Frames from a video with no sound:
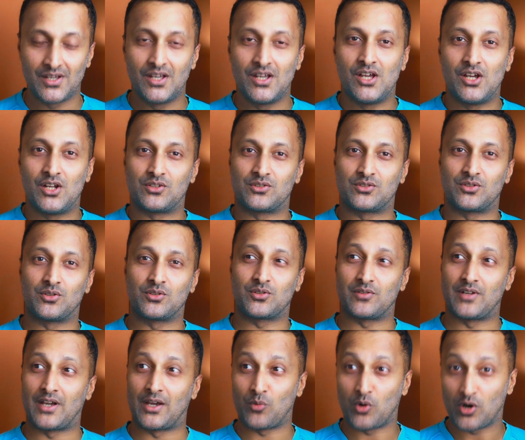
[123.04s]
So to
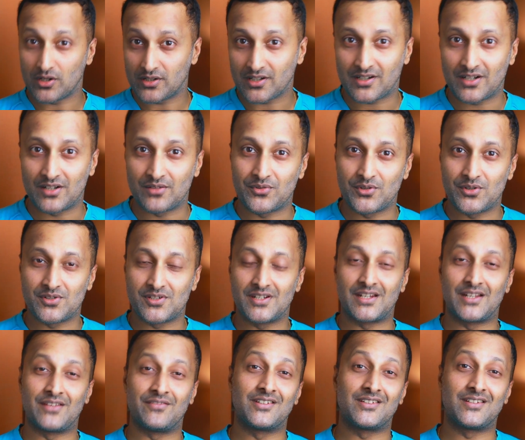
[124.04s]
avoid the confusion,
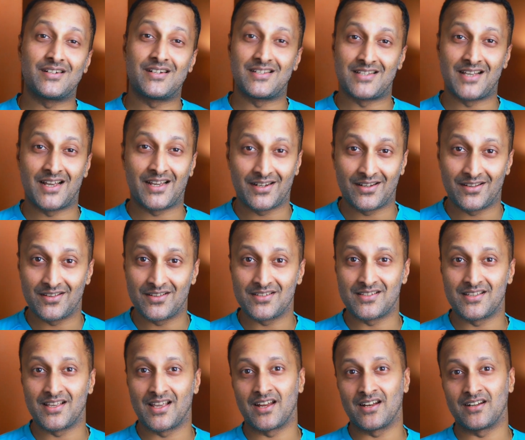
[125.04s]
even the designers
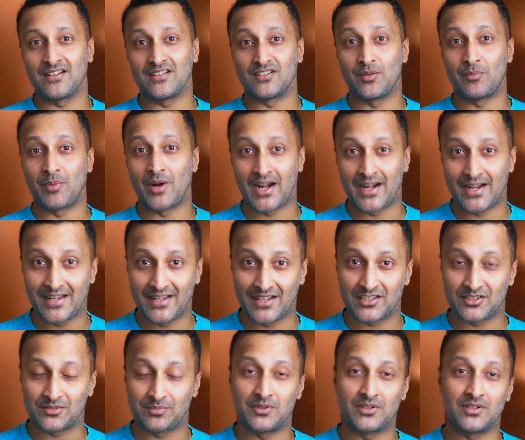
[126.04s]
and the branding
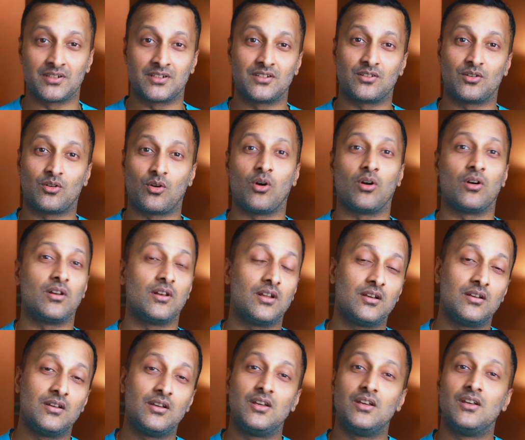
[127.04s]
expert call
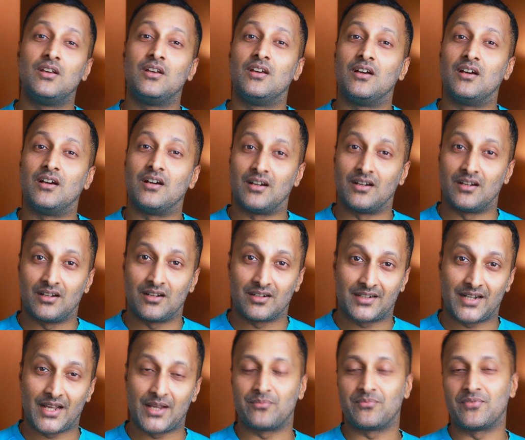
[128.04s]

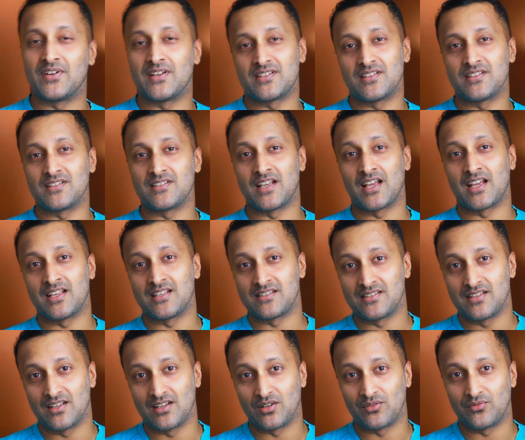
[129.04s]
typefaces
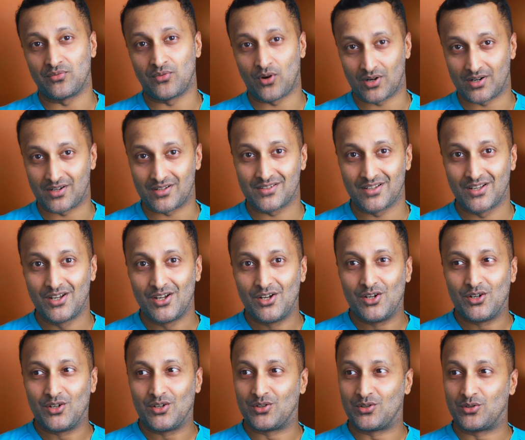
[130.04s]
as fonts.
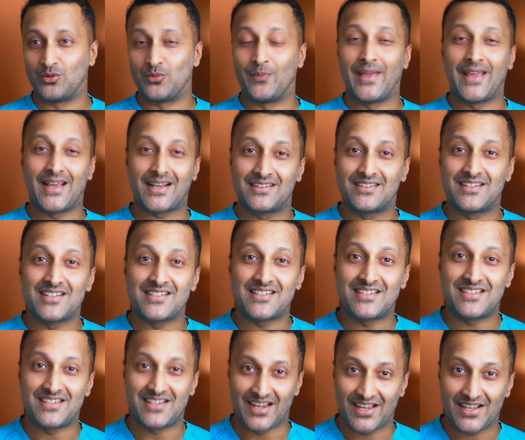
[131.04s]
To make this
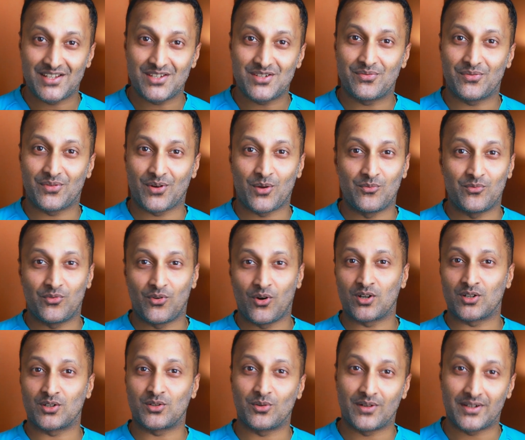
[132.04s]
change from
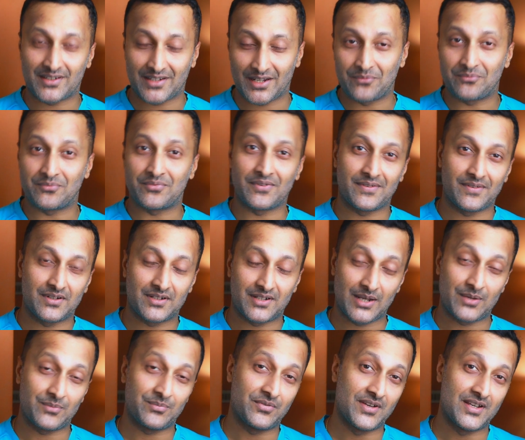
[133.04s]
font to a
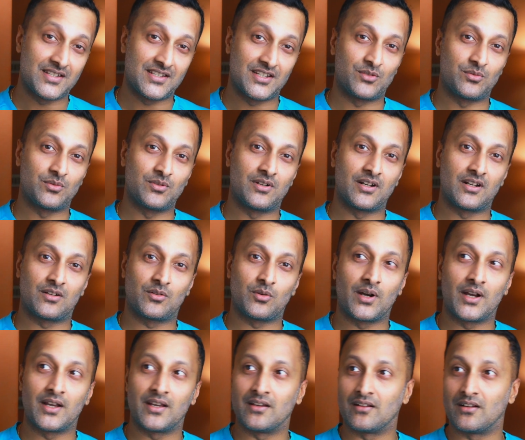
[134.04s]
typeface, it would
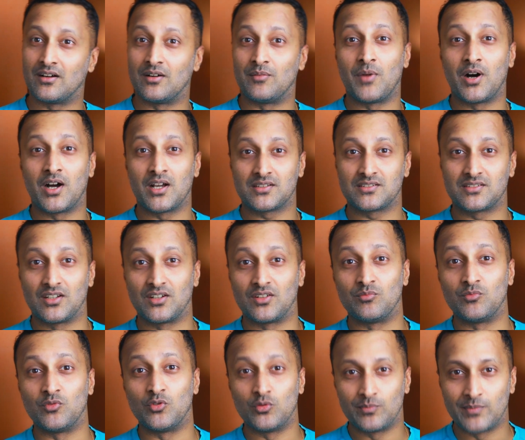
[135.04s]
require a mass
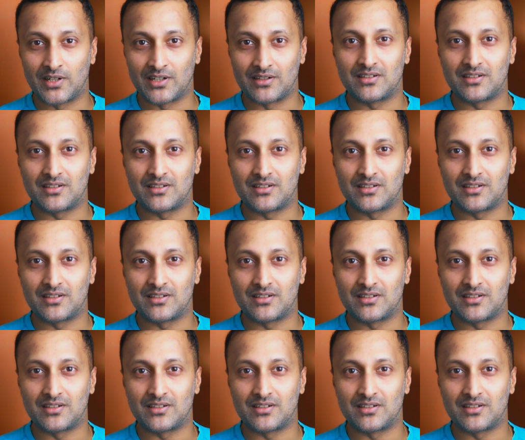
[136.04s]
movement